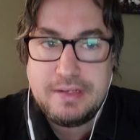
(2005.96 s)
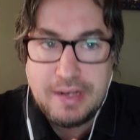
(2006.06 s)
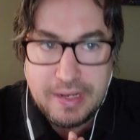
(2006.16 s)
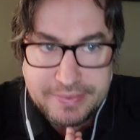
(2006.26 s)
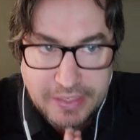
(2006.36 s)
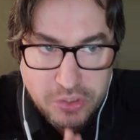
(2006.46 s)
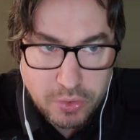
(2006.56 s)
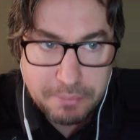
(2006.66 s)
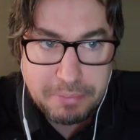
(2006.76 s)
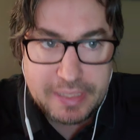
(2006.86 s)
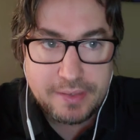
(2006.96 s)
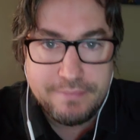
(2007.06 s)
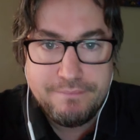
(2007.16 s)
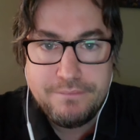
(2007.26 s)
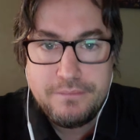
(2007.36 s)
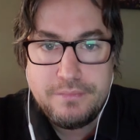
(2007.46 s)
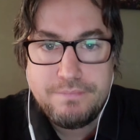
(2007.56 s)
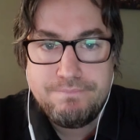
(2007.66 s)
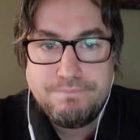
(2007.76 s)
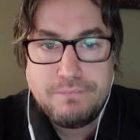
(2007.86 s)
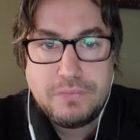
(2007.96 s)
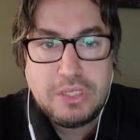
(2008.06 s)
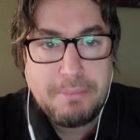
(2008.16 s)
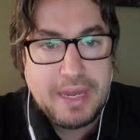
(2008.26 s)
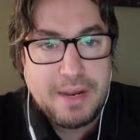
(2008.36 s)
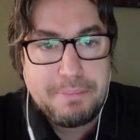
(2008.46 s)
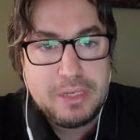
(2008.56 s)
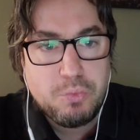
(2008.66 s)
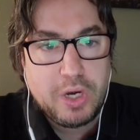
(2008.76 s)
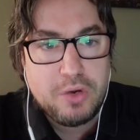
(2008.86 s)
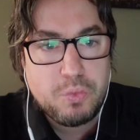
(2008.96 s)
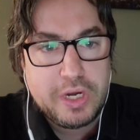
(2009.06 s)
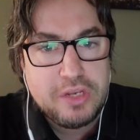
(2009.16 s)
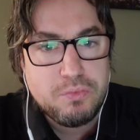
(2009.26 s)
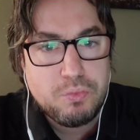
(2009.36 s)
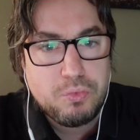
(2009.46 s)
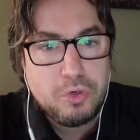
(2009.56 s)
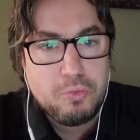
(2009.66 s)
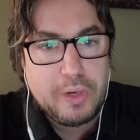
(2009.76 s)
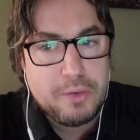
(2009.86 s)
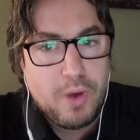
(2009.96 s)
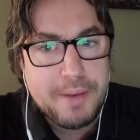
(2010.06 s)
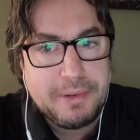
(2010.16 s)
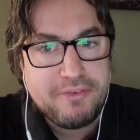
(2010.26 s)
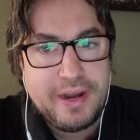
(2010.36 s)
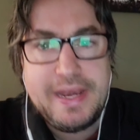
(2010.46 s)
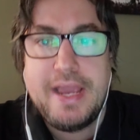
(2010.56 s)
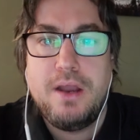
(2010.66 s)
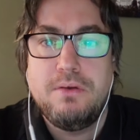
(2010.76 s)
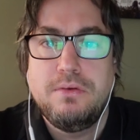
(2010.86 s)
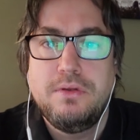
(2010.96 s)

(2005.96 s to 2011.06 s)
that you can be. You may not be where you want to be right now.